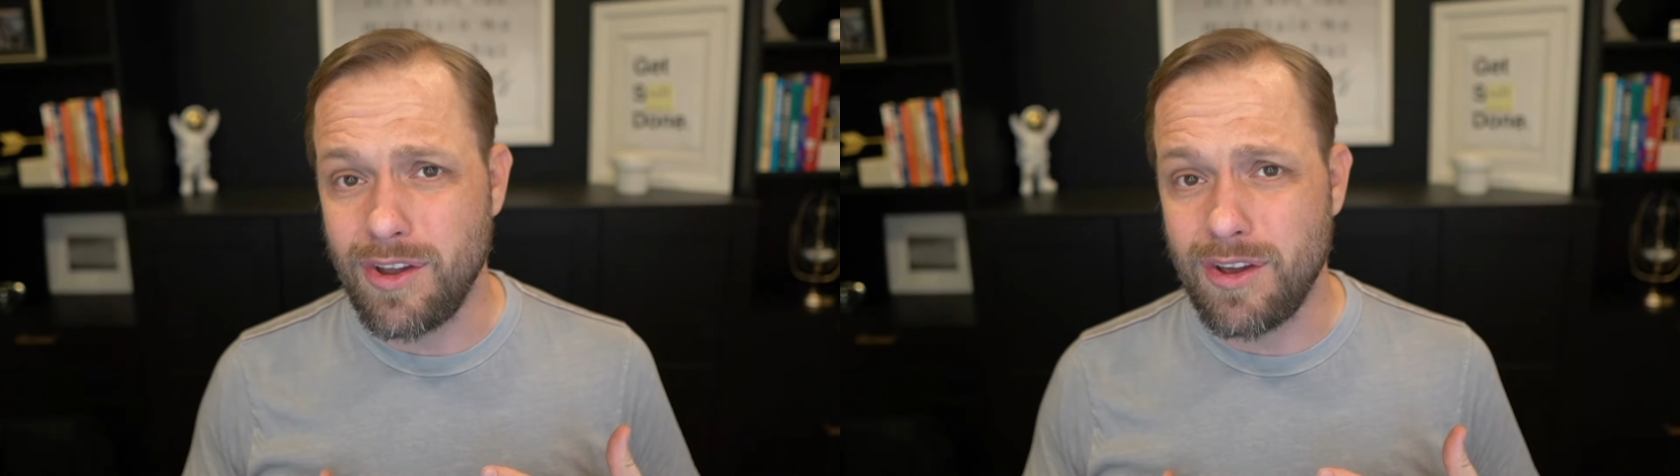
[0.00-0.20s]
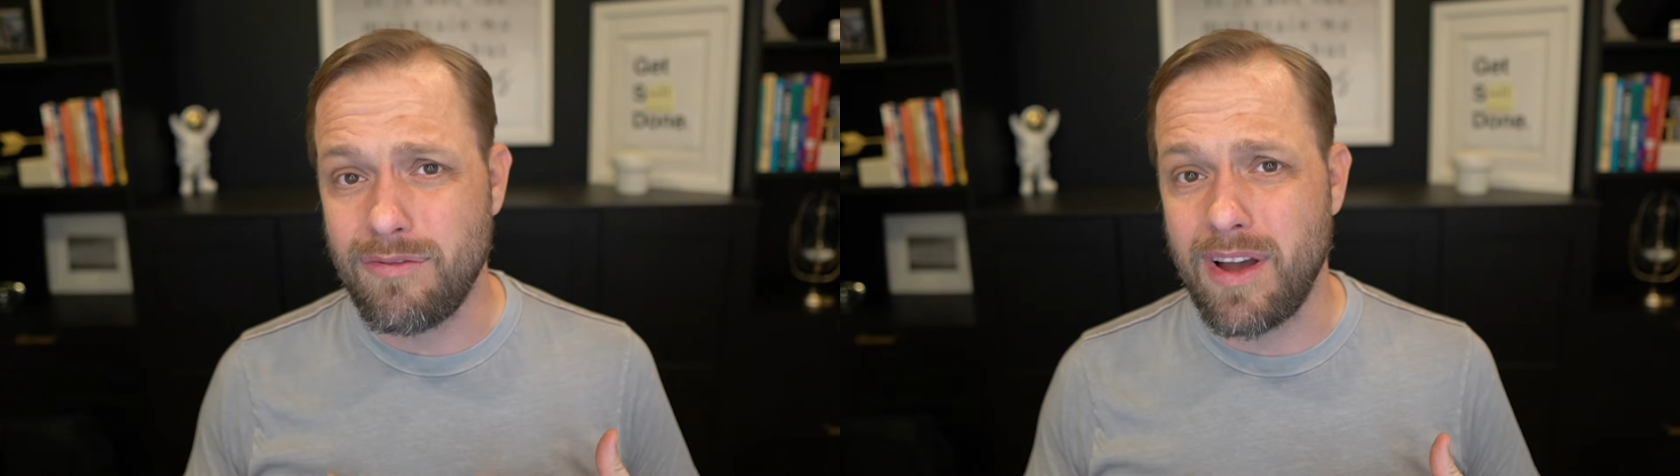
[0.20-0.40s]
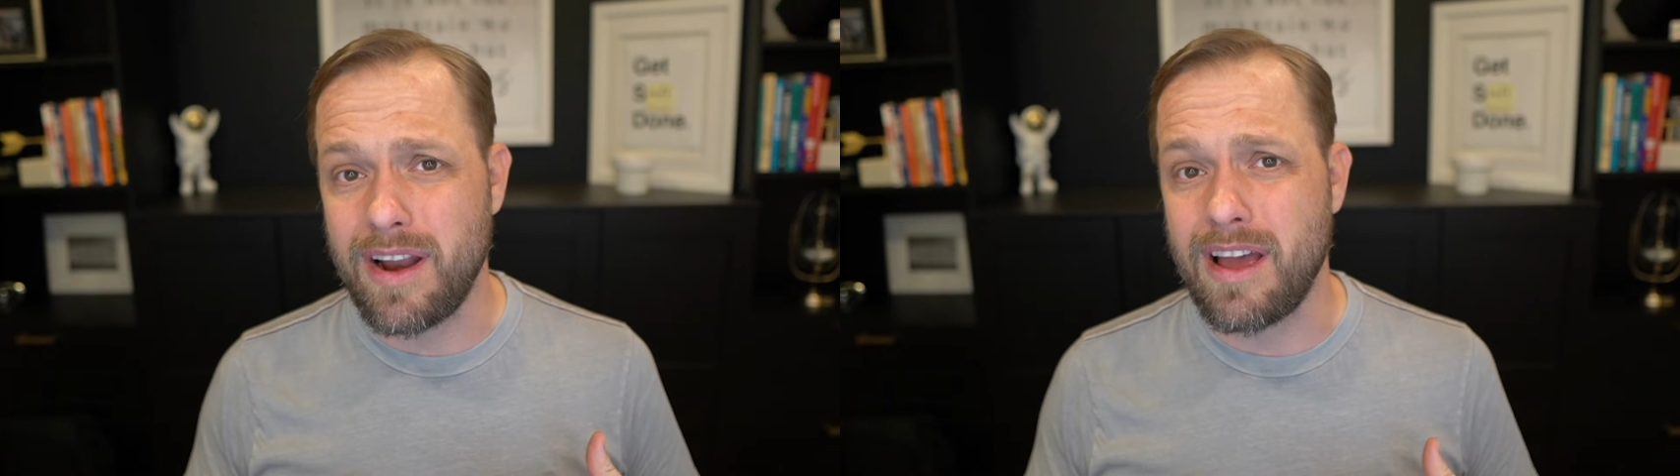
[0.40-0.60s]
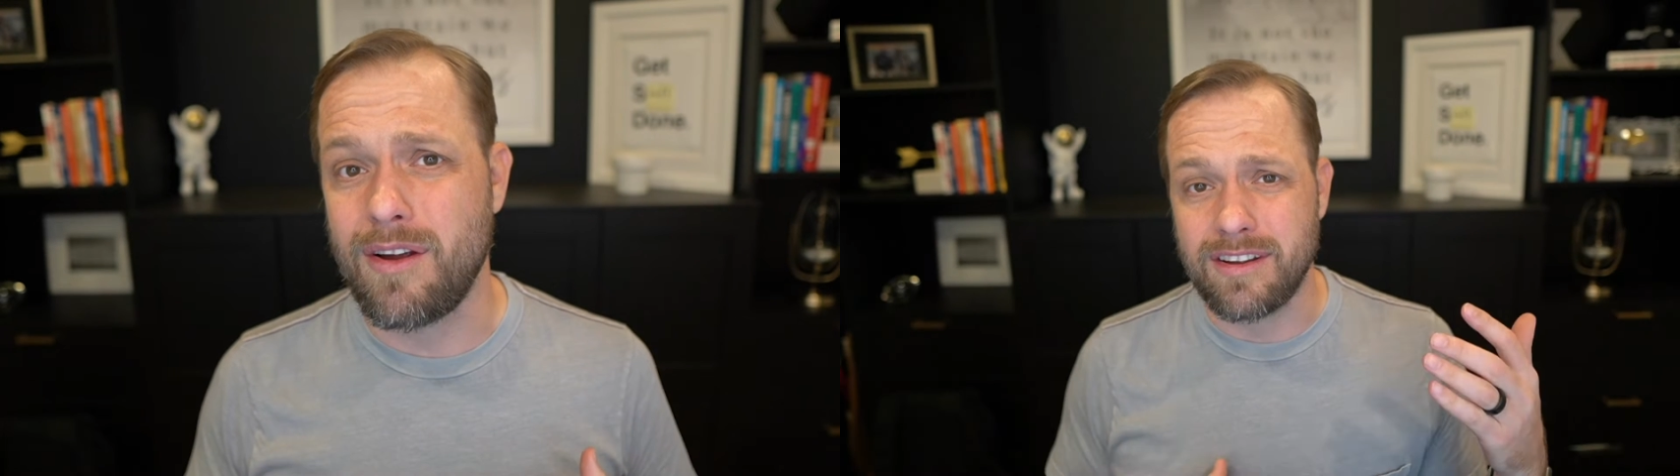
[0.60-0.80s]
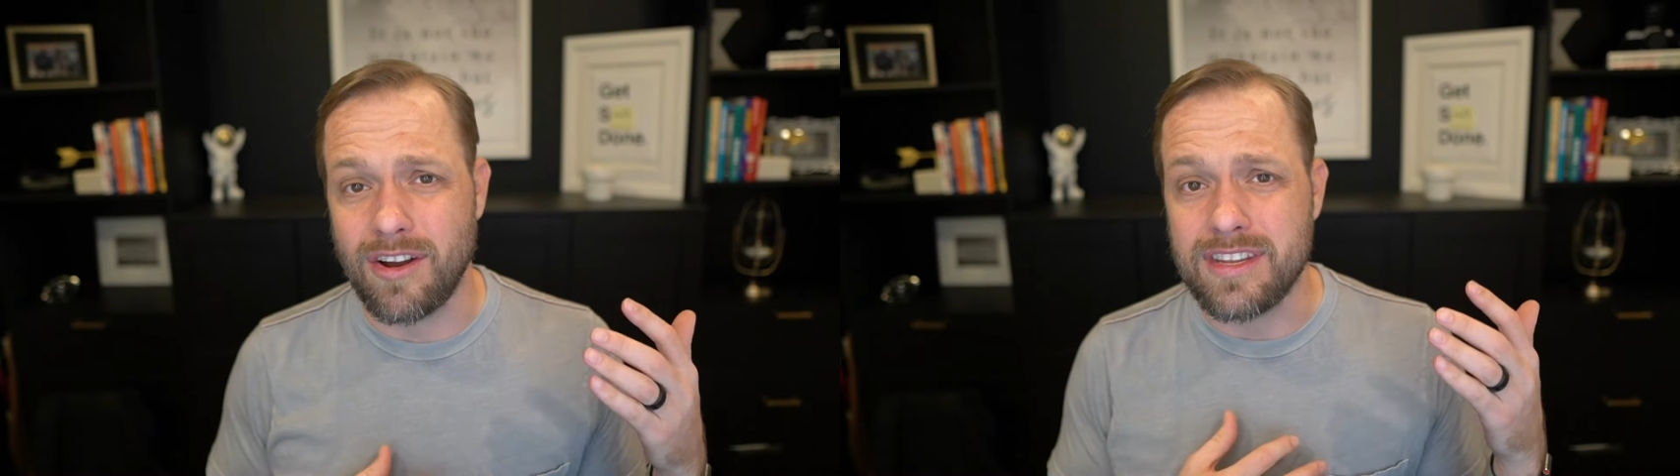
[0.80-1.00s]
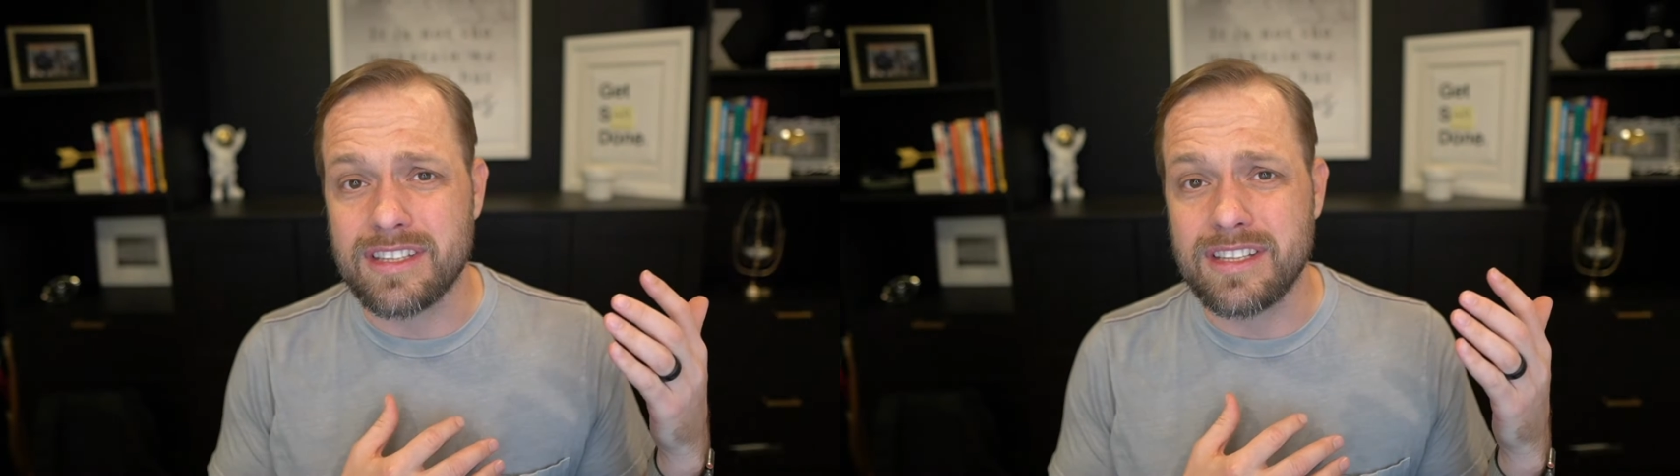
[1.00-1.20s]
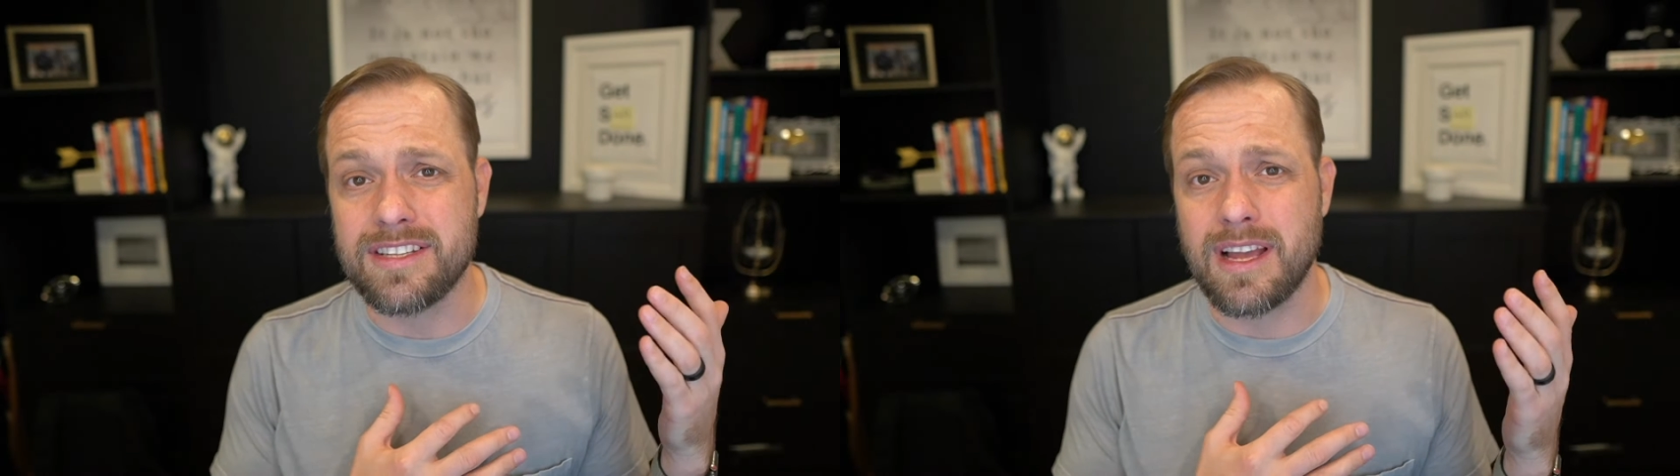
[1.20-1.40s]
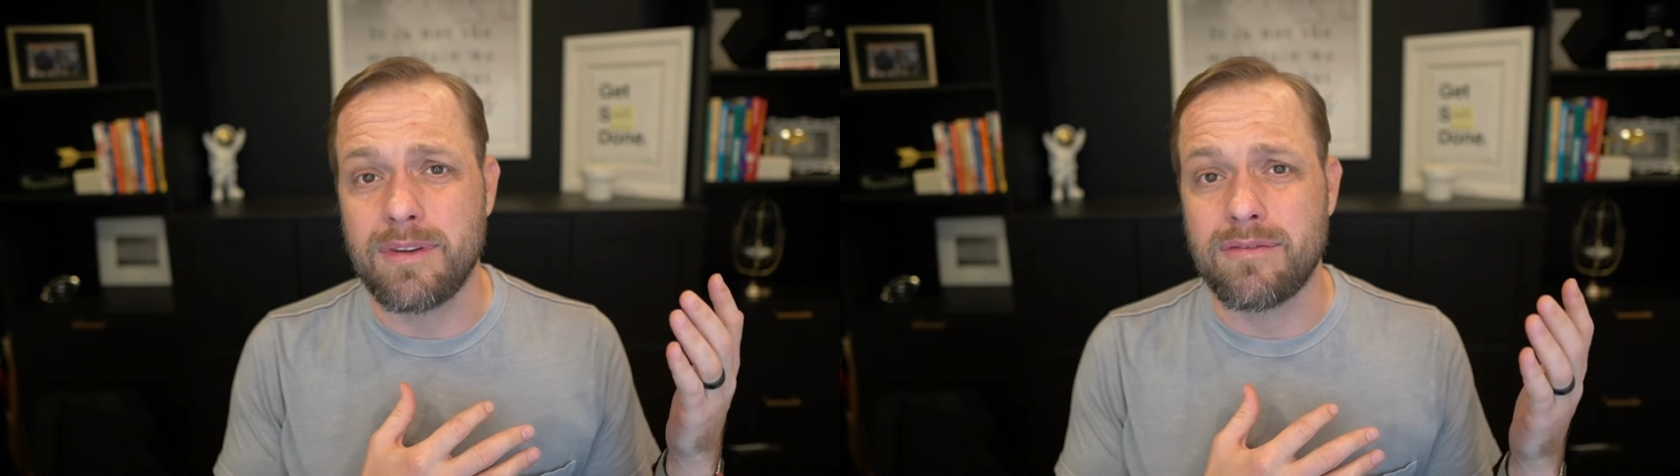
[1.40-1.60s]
You can find out, are these leads coming